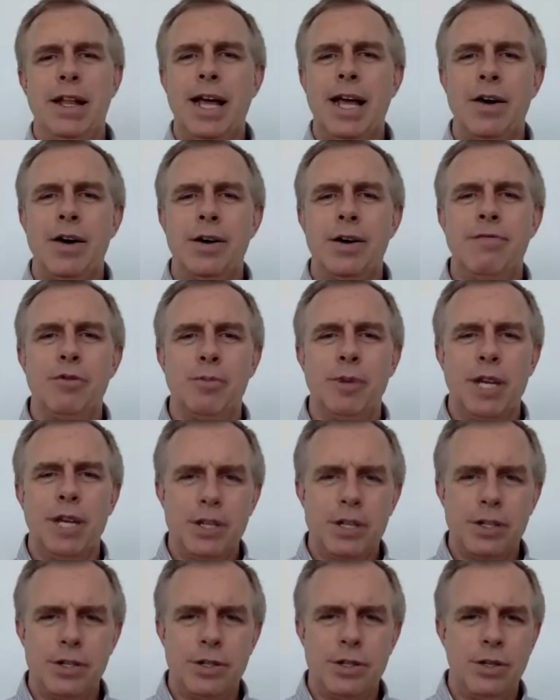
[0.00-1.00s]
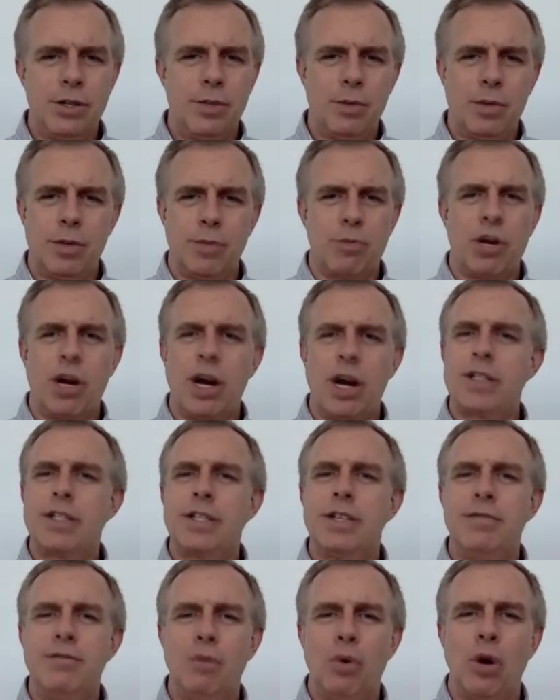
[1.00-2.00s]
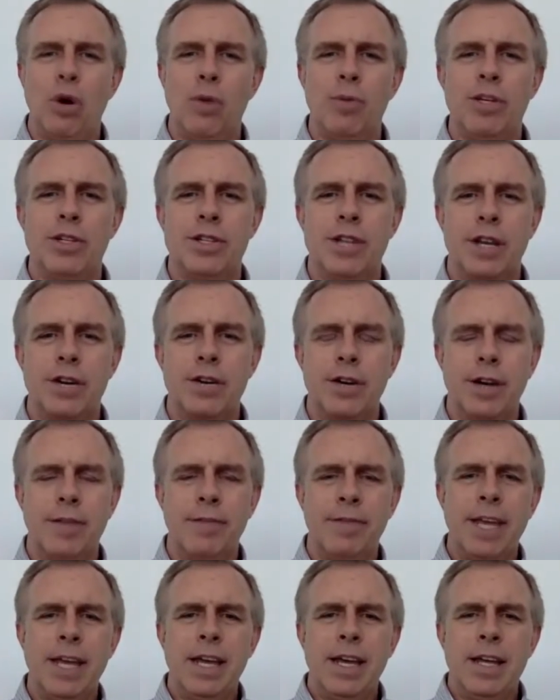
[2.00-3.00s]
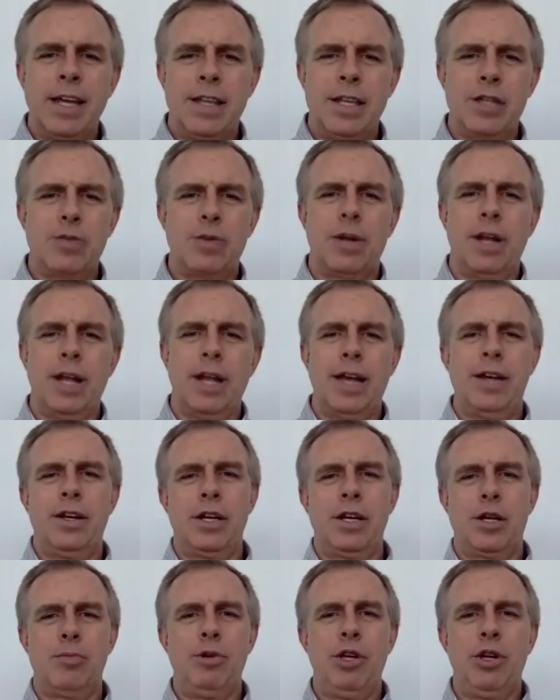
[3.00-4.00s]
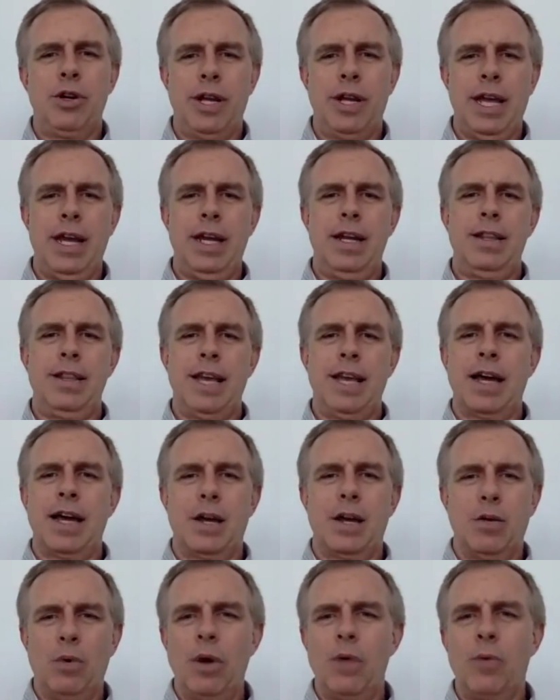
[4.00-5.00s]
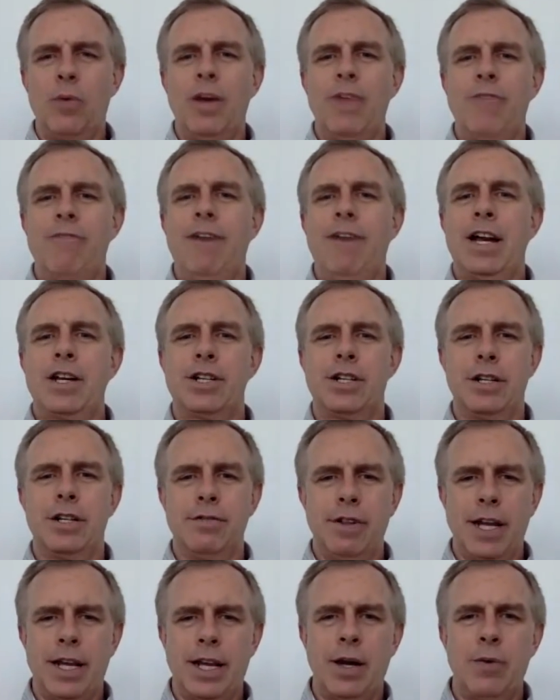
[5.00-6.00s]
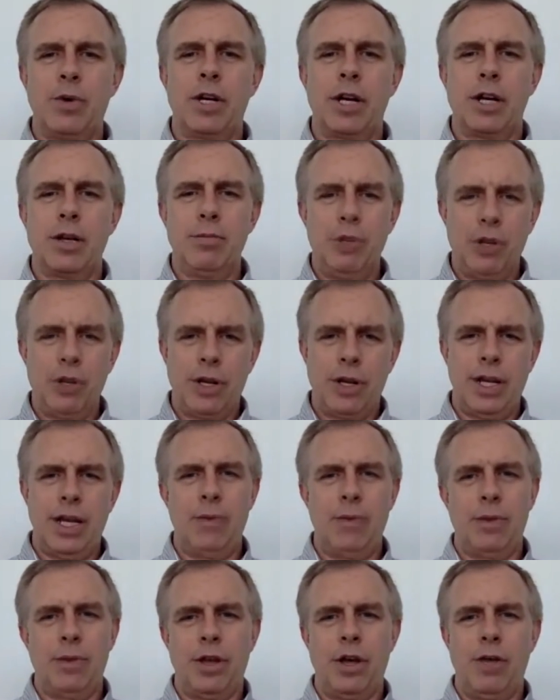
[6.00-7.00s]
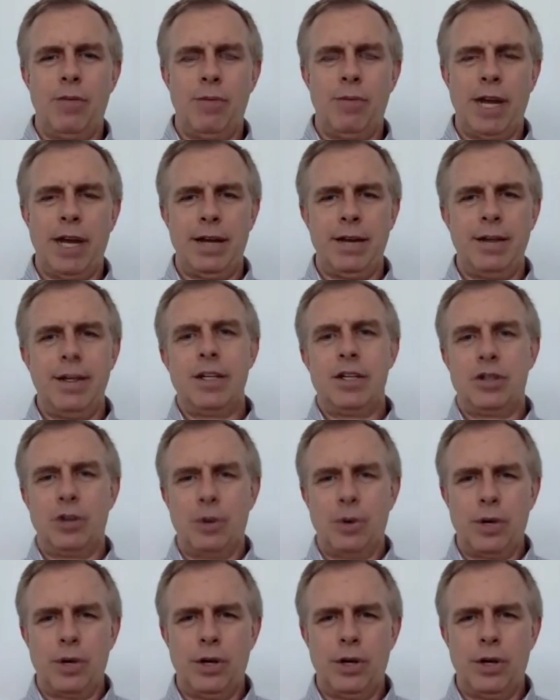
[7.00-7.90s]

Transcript: out information to them with a proxy form, et cetera. This would allow you to communicate in that kind of one-way fashion of like, I want to communicate with all my token